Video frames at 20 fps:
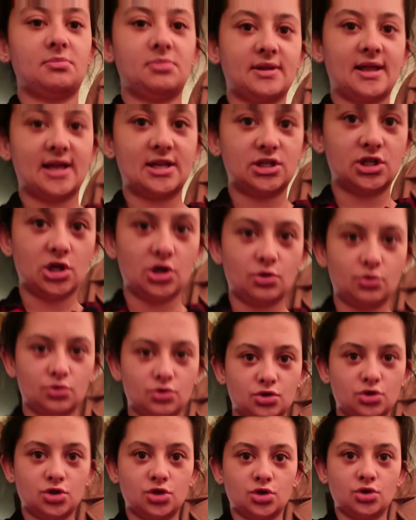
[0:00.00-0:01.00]
going to plan to go
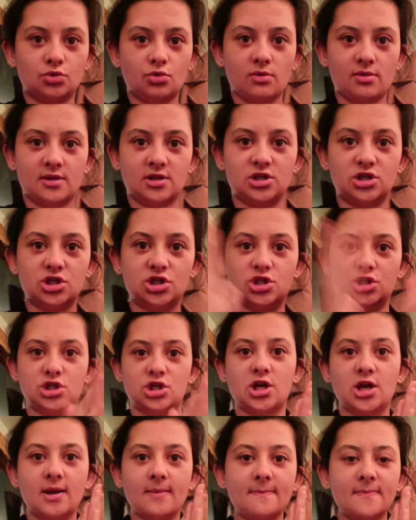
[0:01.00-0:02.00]
to the
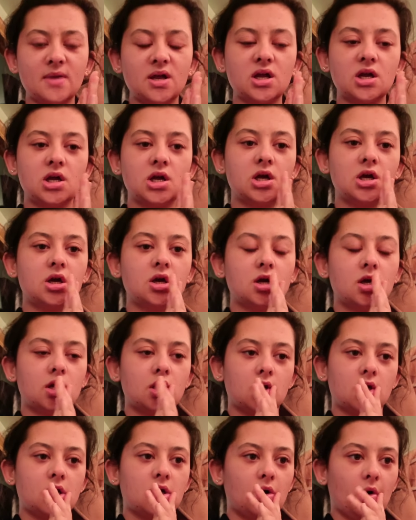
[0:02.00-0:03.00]
gym
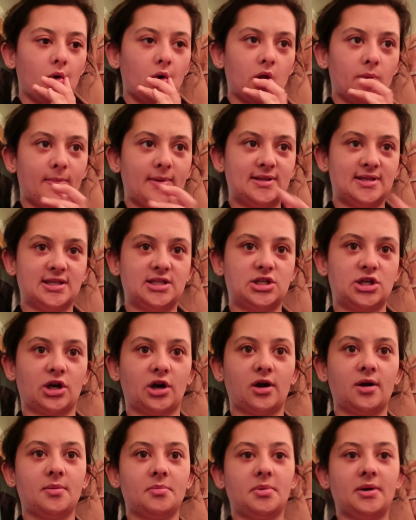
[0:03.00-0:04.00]
with my
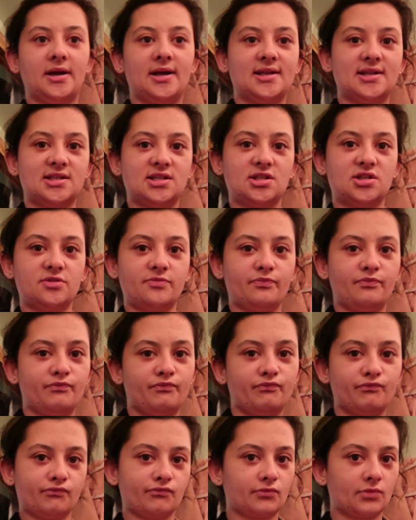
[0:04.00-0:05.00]
sister, but
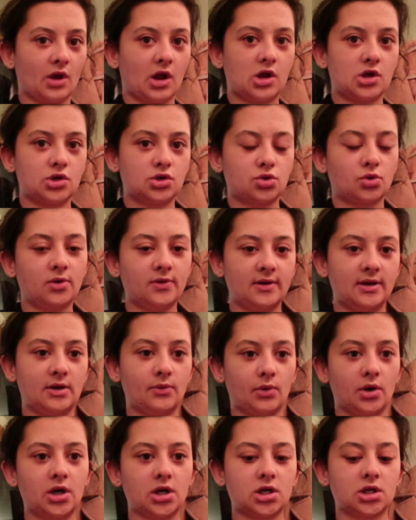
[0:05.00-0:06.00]
sort of
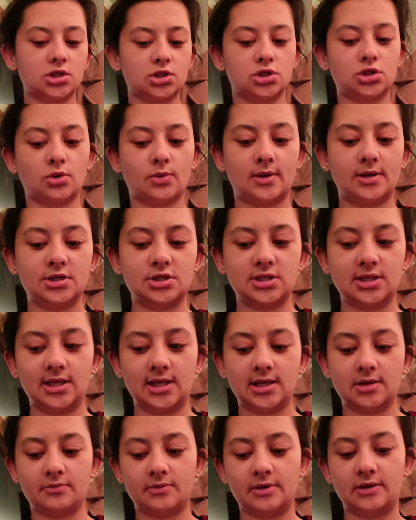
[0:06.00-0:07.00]
didn't work, so I just need
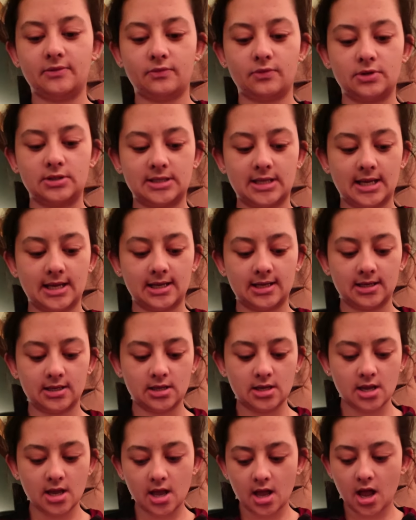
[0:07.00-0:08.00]
to get ready for the day.
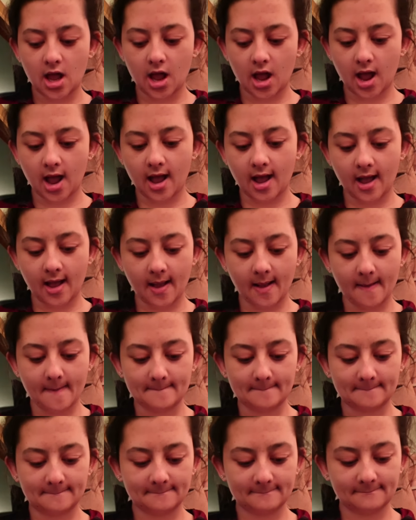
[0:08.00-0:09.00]

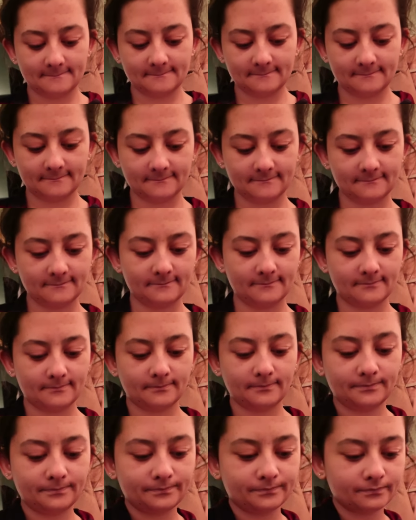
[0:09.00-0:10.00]

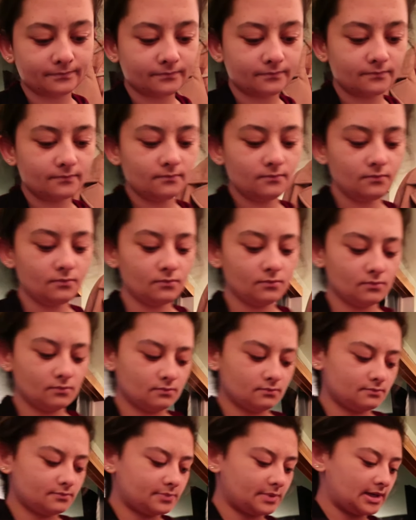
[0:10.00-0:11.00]

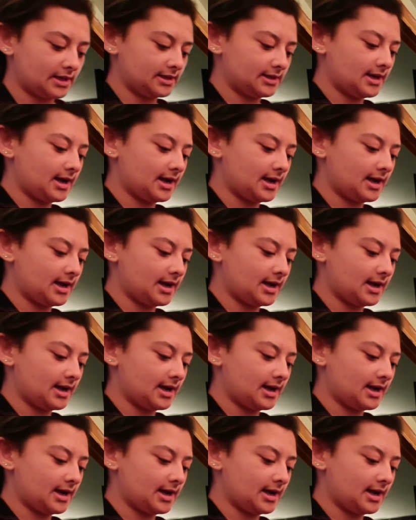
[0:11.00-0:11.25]
But